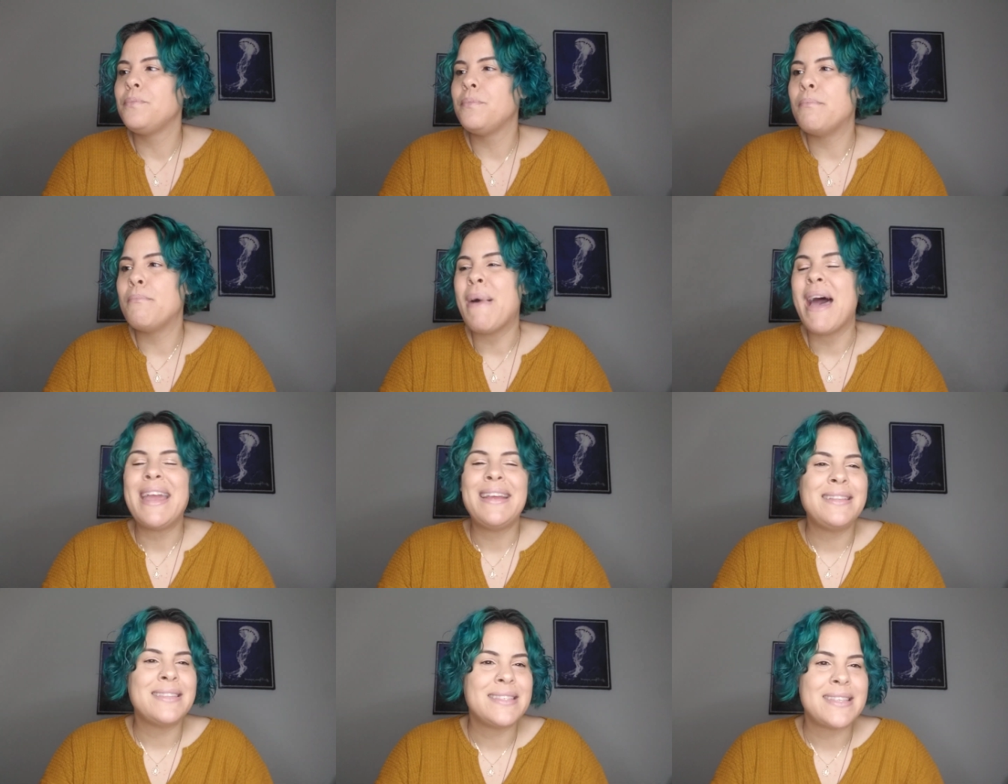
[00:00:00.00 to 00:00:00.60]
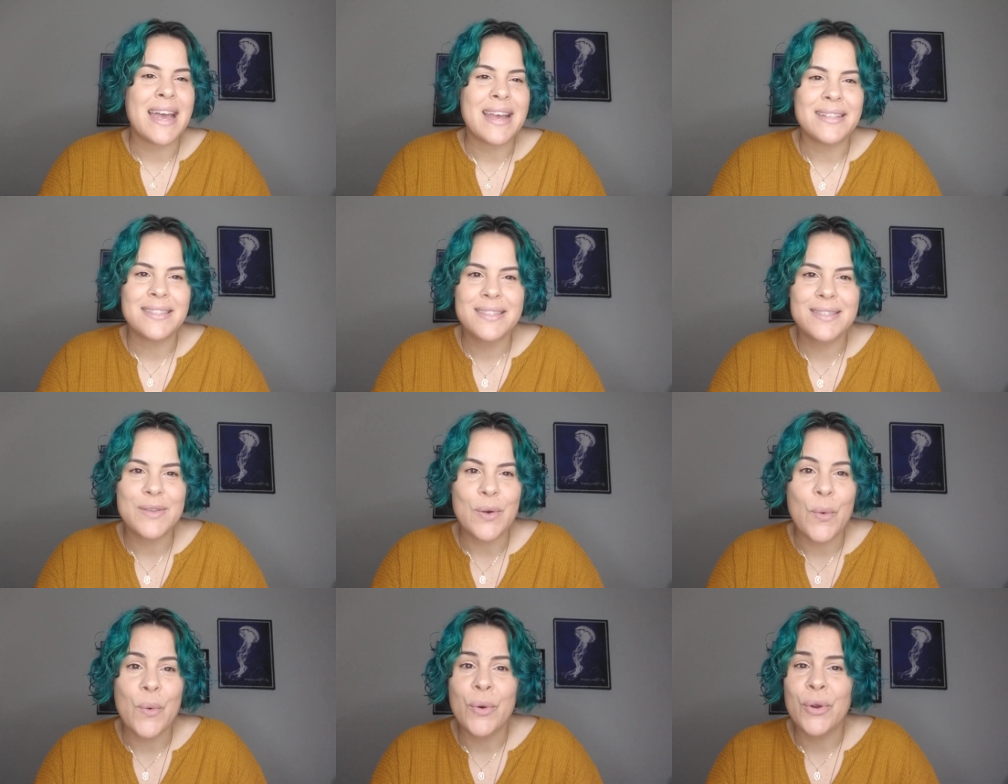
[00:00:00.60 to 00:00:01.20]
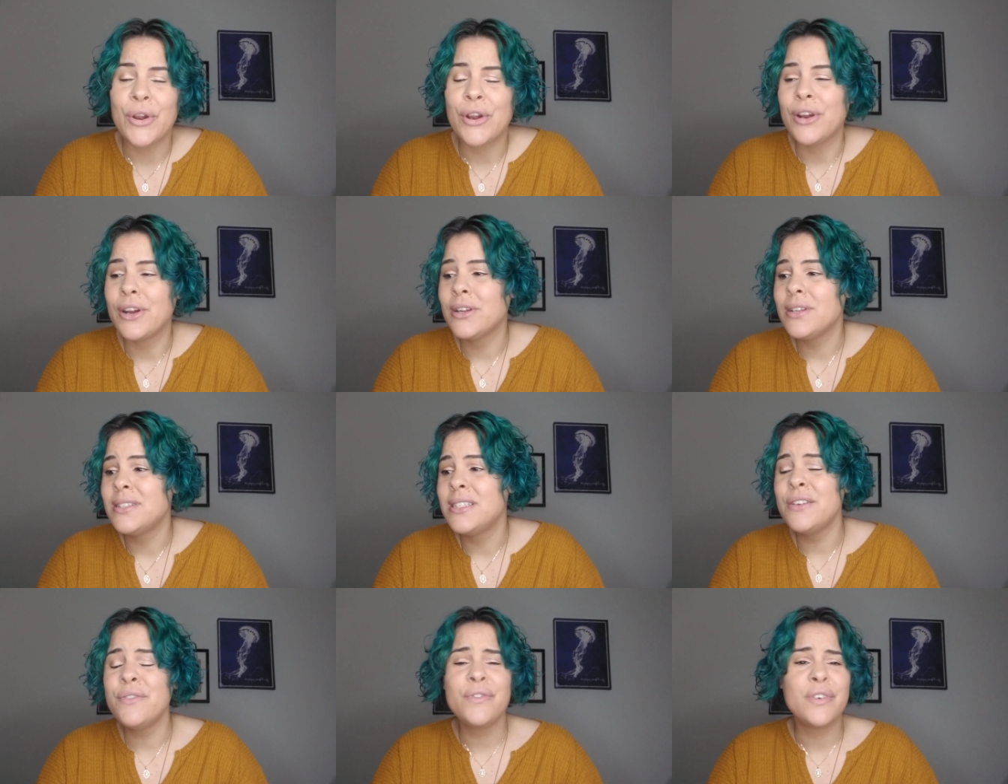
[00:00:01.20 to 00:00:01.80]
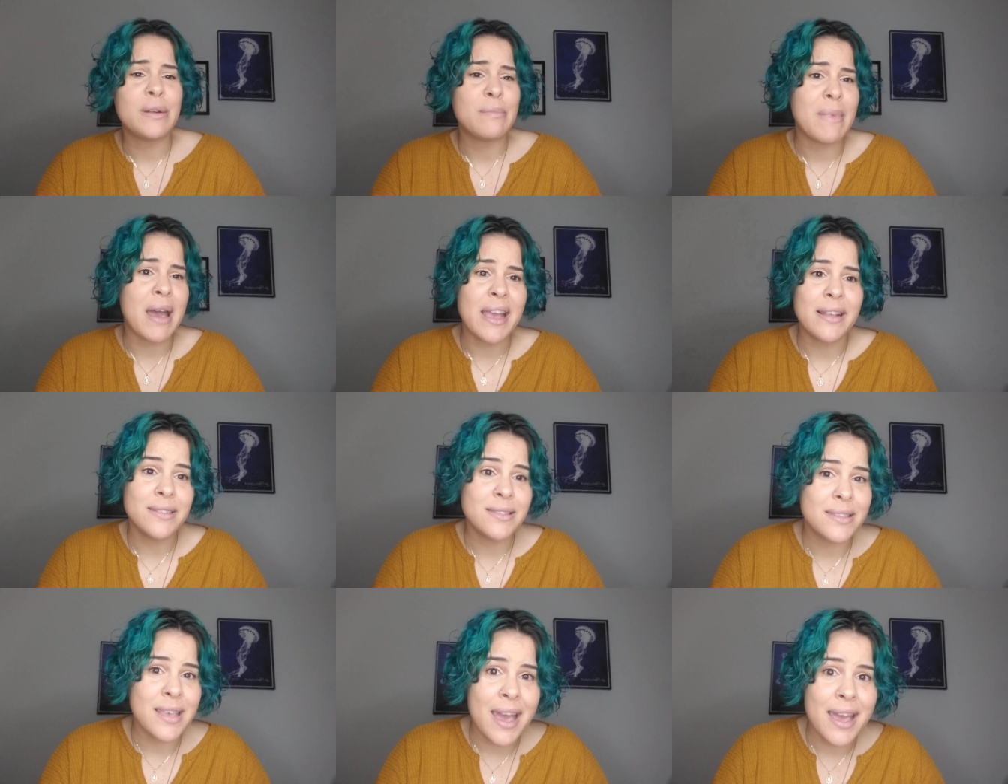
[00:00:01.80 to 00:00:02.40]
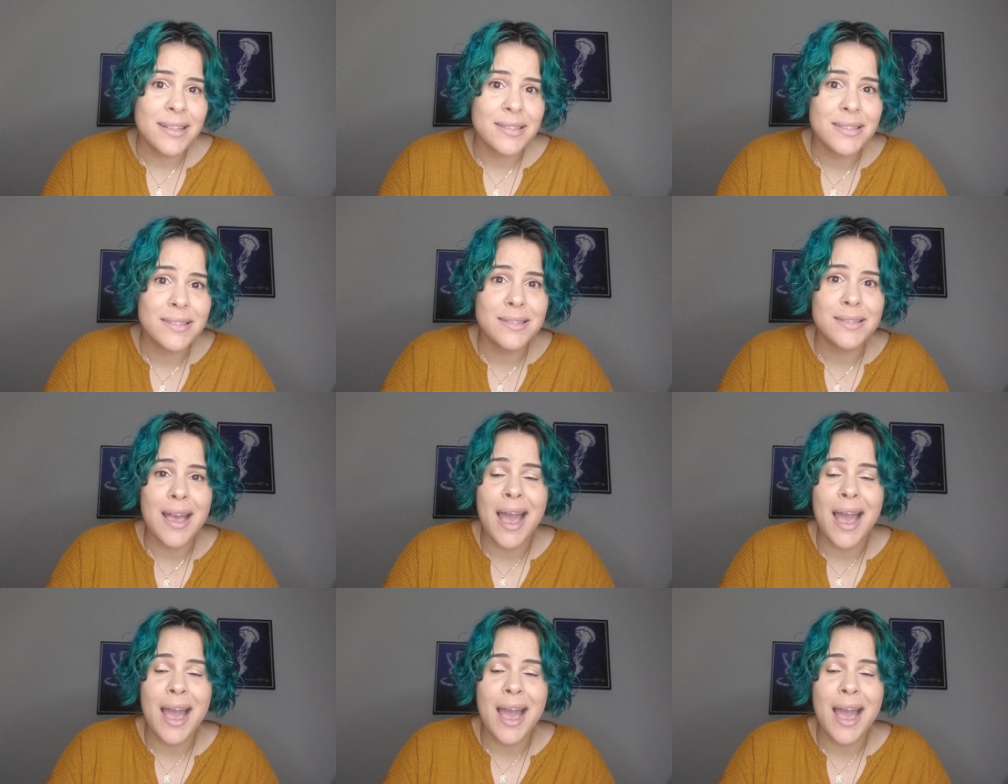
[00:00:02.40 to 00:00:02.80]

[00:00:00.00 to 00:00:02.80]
mindsets or different mindsets